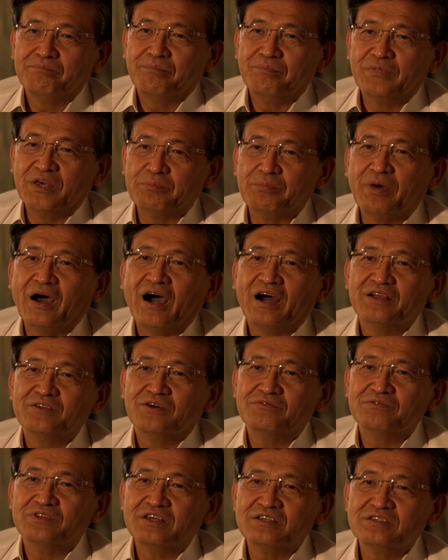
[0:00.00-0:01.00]
be part
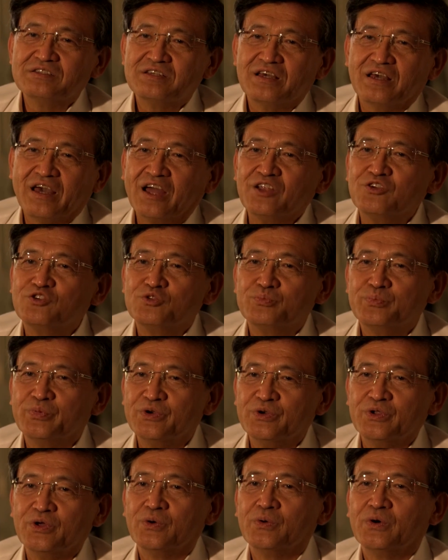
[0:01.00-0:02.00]
of this
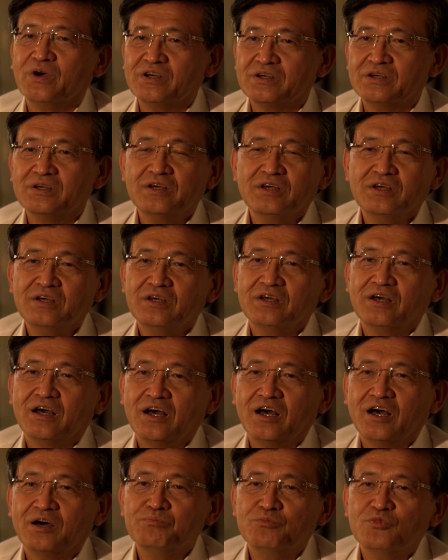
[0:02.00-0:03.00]
entrepreneur
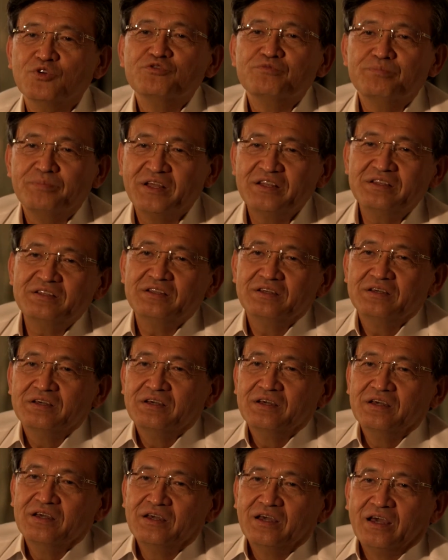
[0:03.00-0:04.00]
movement.
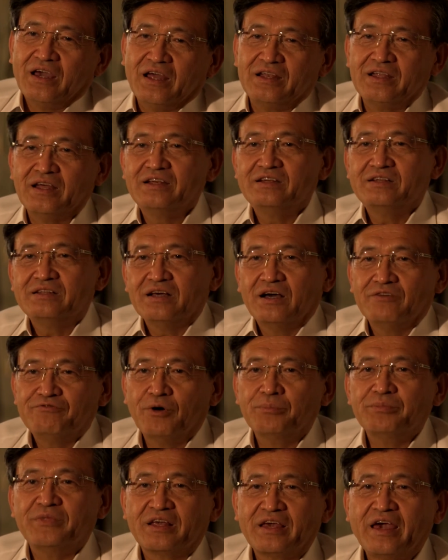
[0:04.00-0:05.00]
And then
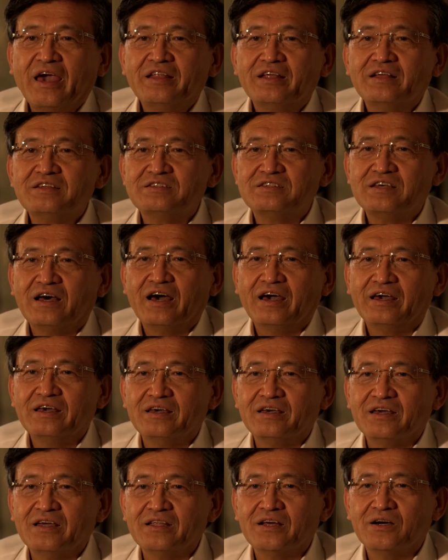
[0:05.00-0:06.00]
from the Cadence
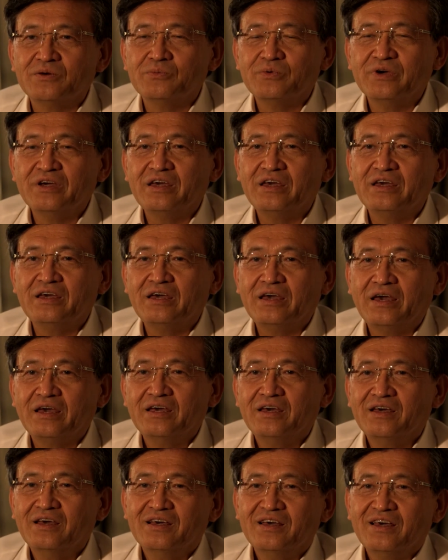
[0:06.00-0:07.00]
side, we
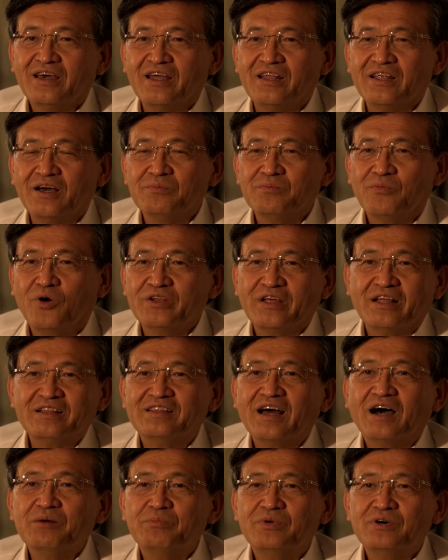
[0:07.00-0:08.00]
more than
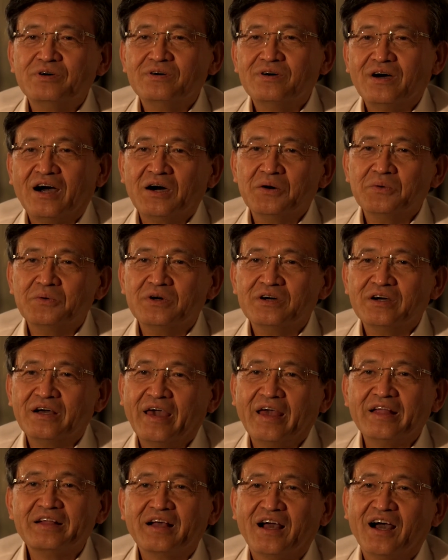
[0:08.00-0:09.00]
double our
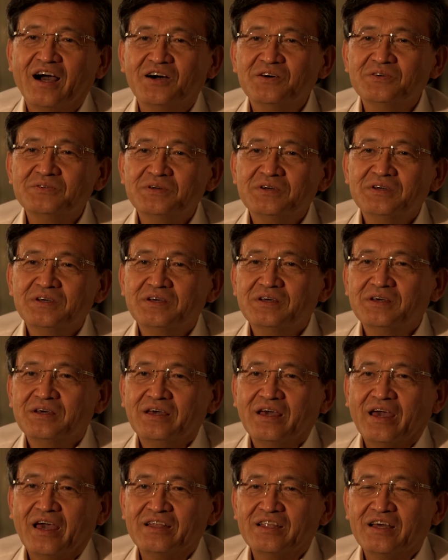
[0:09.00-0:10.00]
headcount,
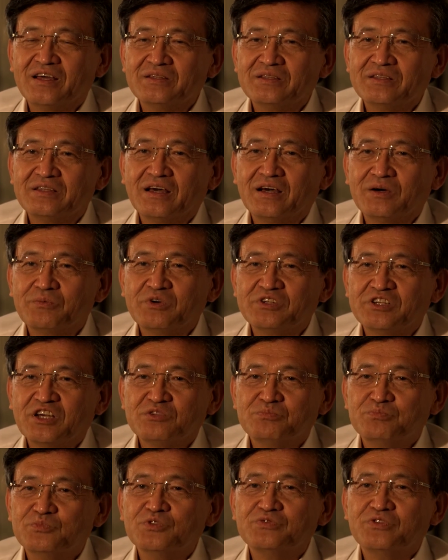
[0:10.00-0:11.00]
and then we
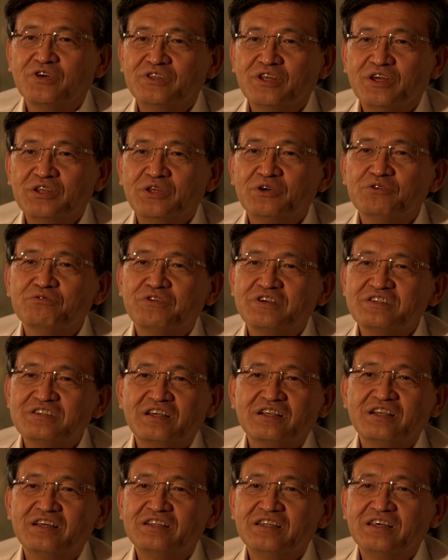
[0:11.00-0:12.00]
just moved to the new
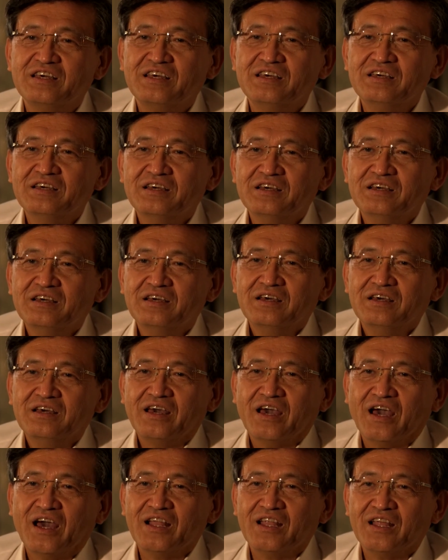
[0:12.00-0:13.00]
facility,
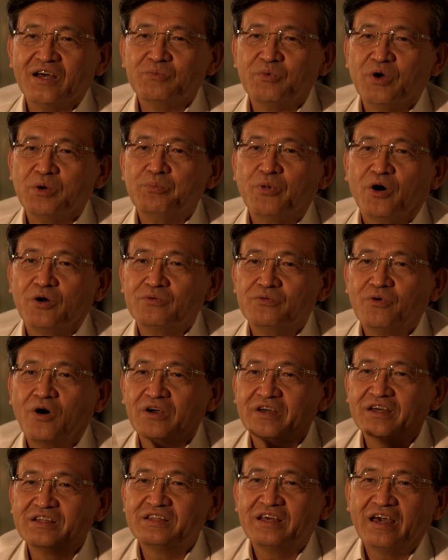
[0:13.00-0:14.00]
and then we bought
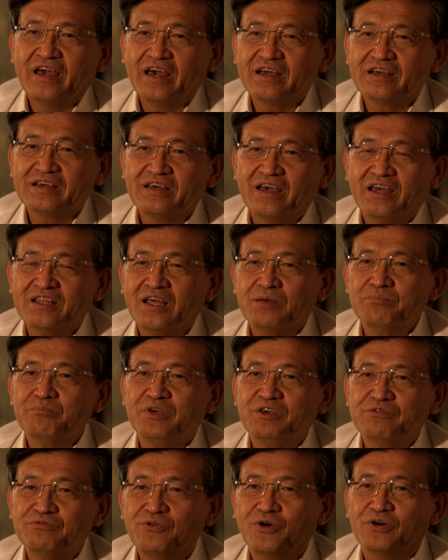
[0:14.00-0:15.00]
Rocketech, and then
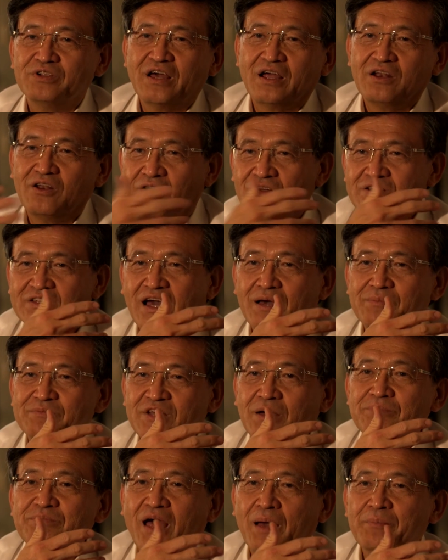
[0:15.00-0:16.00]
before that,
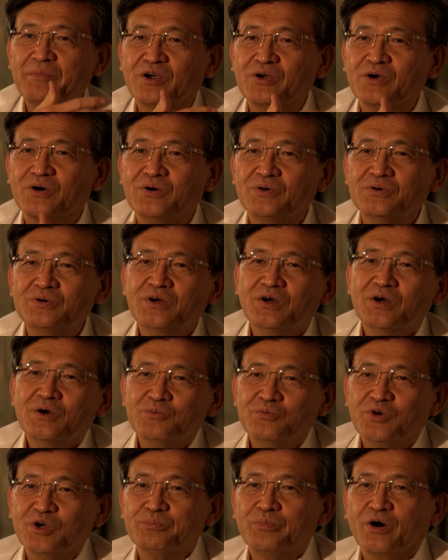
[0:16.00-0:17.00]
some time ago,
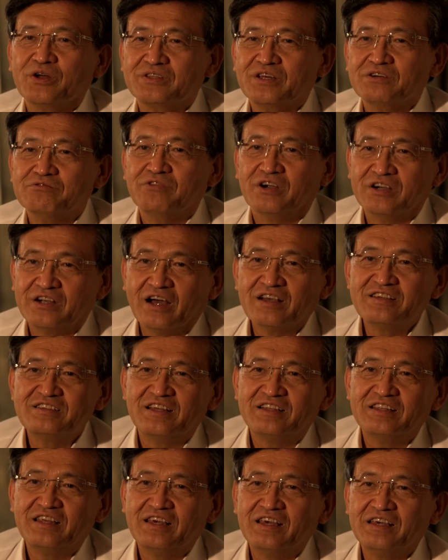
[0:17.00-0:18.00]
we bought the
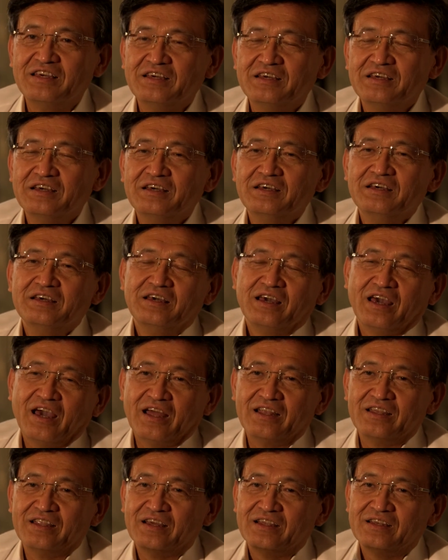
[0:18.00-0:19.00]
Veracity,
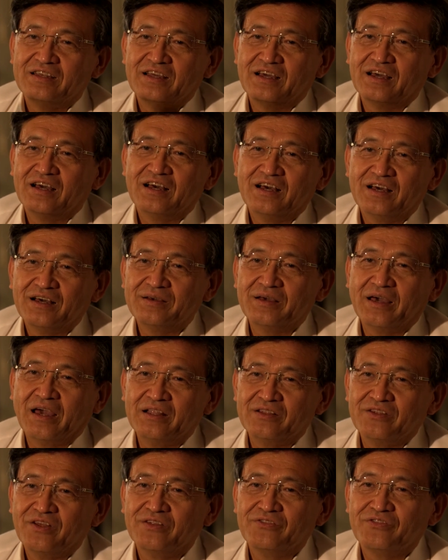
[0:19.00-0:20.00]
and
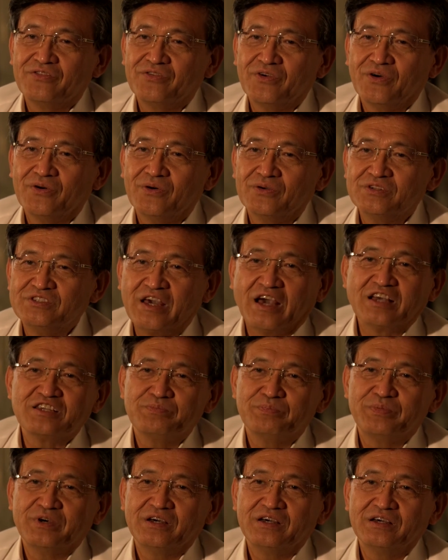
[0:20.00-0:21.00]
then so
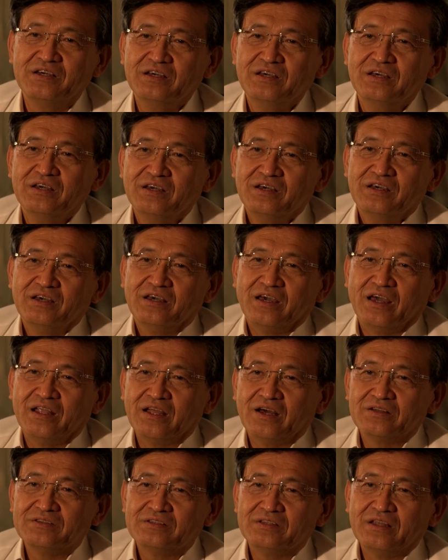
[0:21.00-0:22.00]
Jasper,
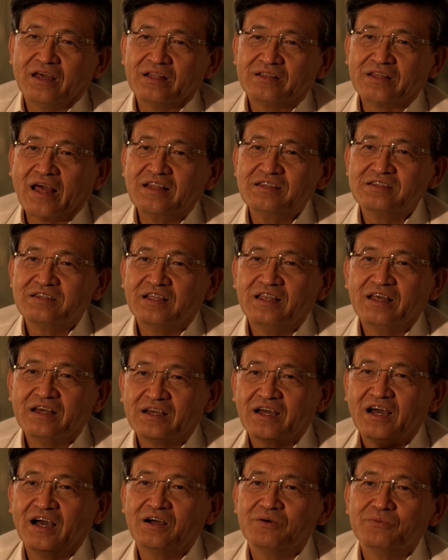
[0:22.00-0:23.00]

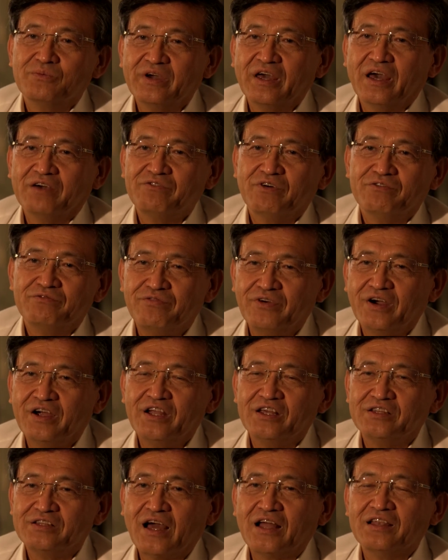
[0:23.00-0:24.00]
Tensilica, we have a
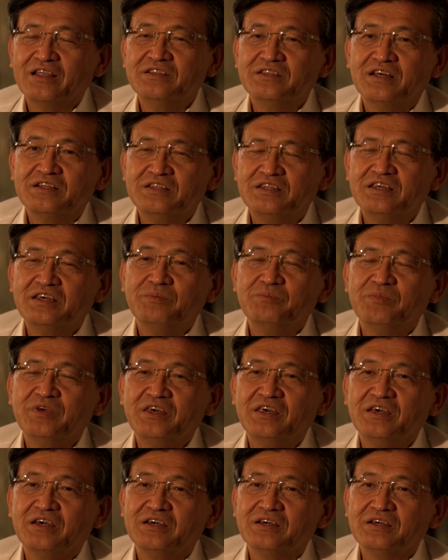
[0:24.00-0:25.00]
very talented team
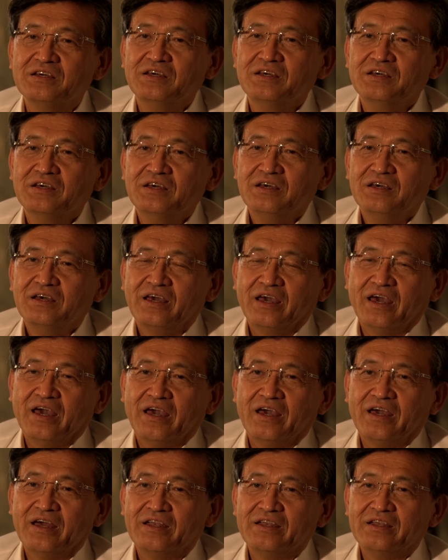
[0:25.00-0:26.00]
here,
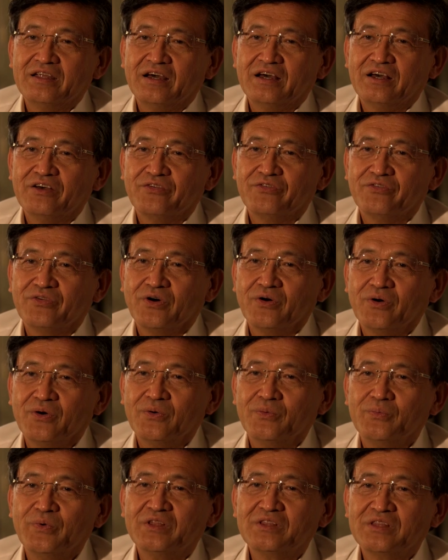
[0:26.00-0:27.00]
and
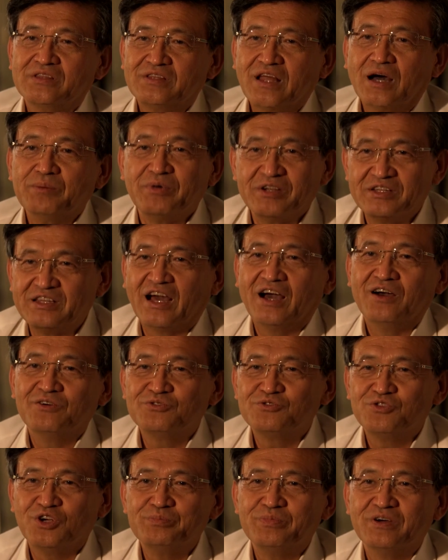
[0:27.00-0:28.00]
so we triple
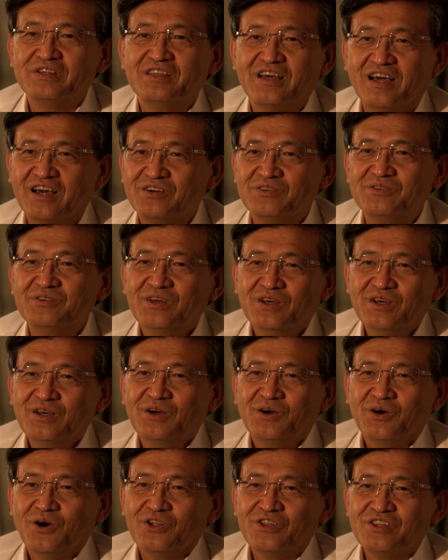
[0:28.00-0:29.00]
down
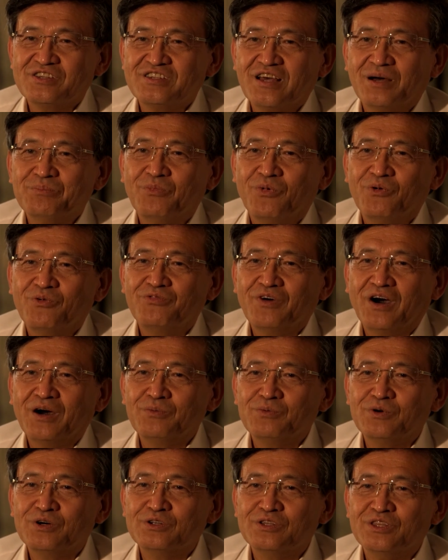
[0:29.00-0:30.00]
on some of
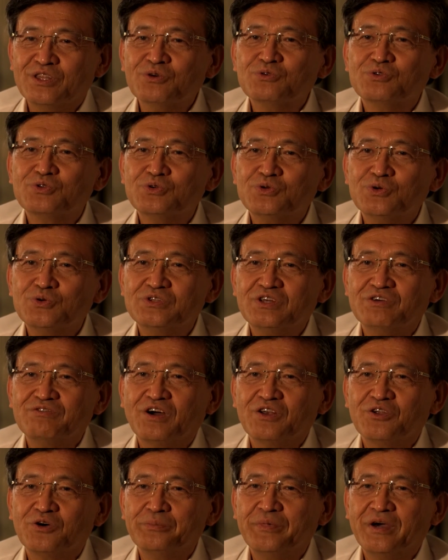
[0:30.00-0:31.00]
our new tool
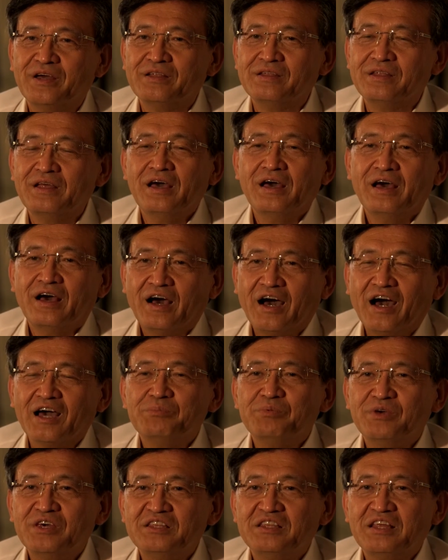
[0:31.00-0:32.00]
development,
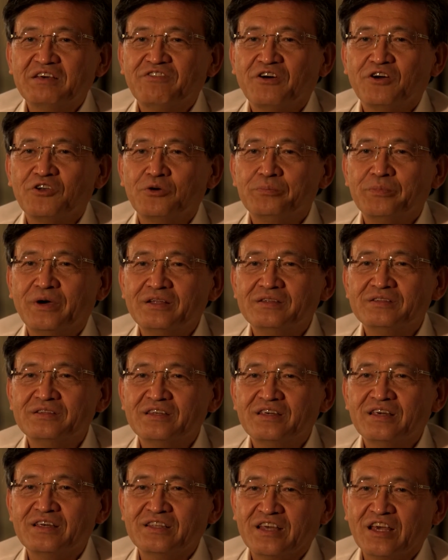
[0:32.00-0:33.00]
IP development
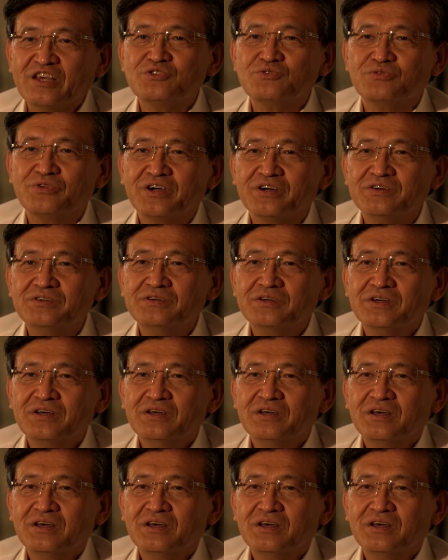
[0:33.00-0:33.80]
in Israel,